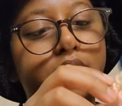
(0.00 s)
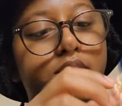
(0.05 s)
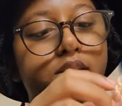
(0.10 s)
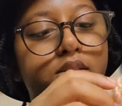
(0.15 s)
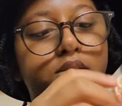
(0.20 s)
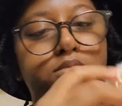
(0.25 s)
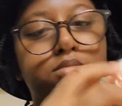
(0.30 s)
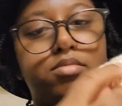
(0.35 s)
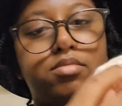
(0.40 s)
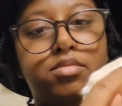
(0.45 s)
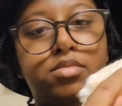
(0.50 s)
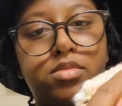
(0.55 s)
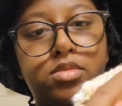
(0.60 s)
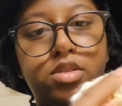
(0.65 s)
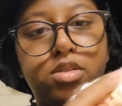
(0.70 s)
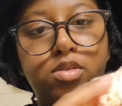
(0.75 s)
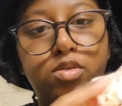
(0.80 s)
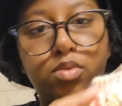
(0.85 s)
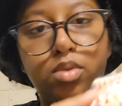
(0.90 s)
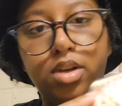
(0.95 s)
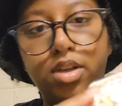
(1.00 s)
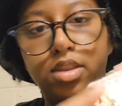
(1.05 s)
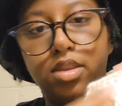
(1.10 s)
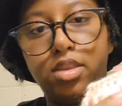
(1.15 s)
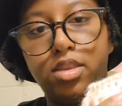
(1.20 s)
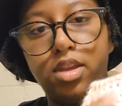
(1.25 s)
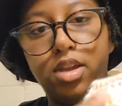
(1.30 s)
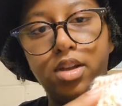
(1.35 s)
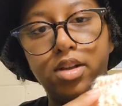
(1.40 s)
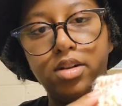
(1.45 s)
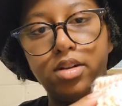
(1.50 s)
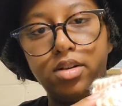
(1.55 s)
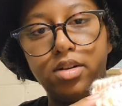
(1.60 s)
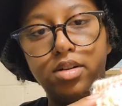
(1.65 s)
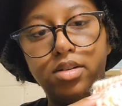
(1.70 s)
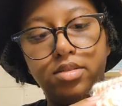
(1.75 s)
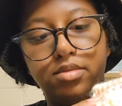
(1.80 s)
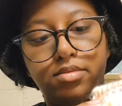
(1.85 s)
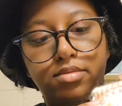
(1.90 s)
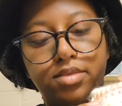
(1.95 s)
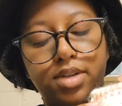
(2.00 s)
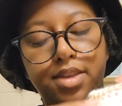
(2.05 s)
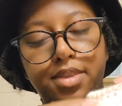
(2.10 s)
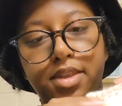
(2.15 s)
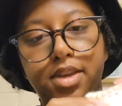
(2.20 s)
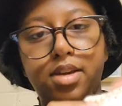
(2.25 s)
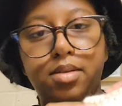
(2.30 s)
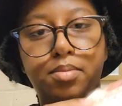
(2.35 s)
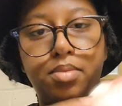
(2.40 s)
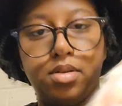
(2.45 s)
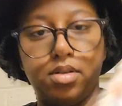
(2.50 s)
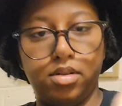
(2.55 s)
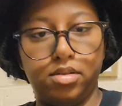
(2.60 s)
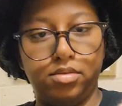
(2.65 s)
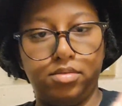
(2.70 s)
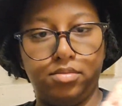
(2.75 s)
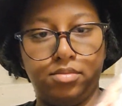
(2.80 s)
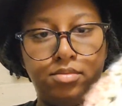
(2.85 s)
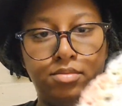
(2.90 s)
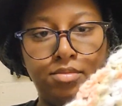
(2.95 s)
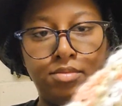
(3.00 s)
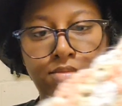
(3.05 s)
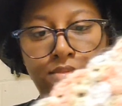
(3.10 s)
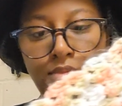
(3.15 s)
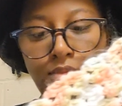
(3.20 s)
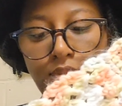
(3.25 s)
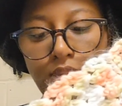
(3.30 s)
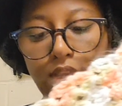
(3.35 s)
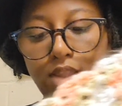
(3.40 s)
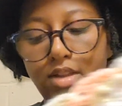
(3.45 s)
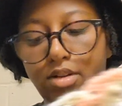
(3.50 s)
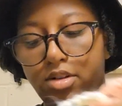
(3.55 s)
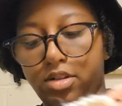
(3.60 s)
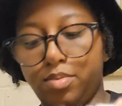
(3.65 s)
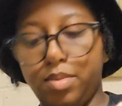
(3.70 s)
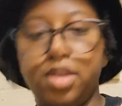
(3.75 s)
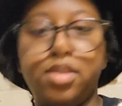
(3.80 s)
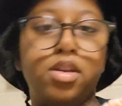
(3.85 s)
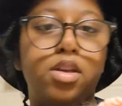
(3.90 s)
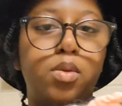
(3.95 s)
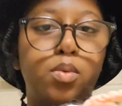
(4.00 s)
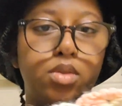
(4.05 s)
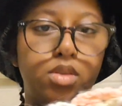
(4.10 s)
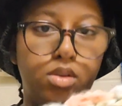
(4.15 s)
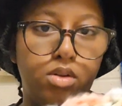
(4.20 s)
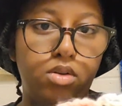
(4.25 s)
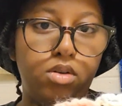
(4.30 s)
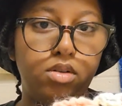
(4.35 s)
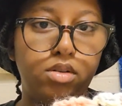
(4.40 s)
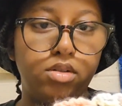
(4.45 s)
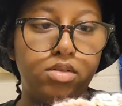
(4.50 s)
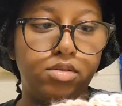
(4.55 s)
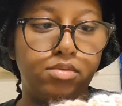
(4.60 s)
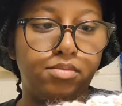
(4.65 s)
them right there at that part. And then just made the other one longer.